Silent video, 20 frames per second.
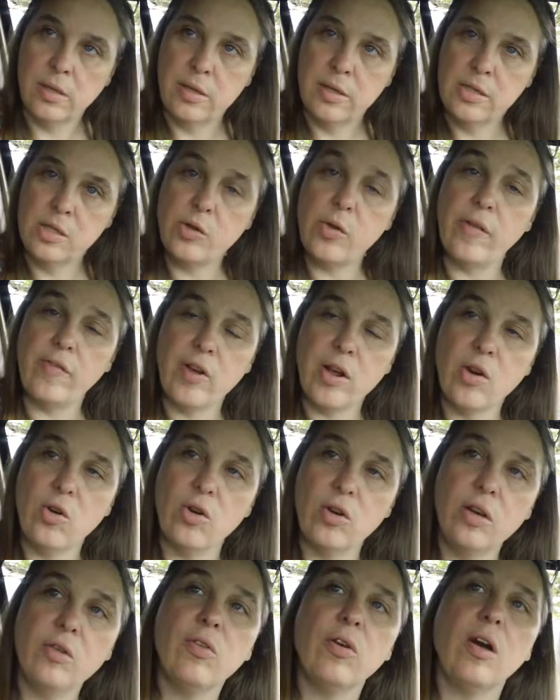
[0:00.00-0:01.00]
So I have to get her
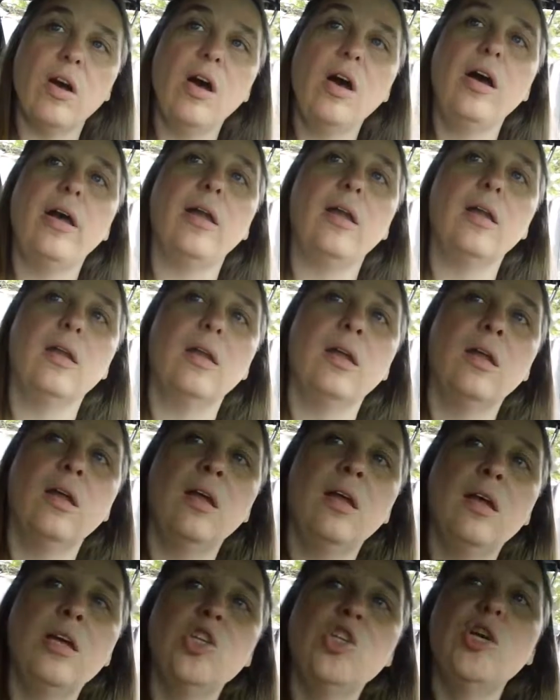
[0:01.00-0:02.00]
a different kind.
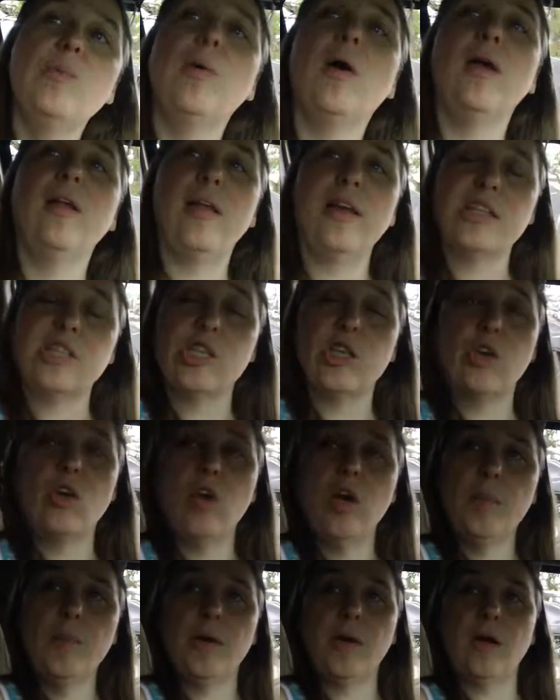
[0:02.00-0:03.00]
She probably likes the
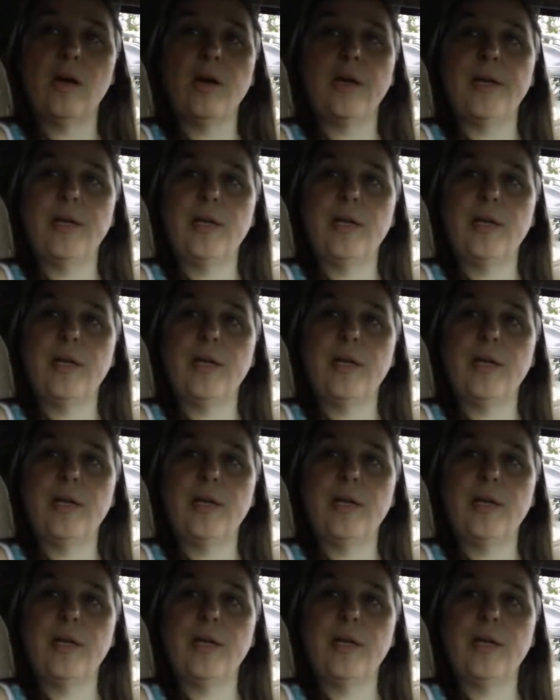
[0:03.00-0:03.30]
carpet kind.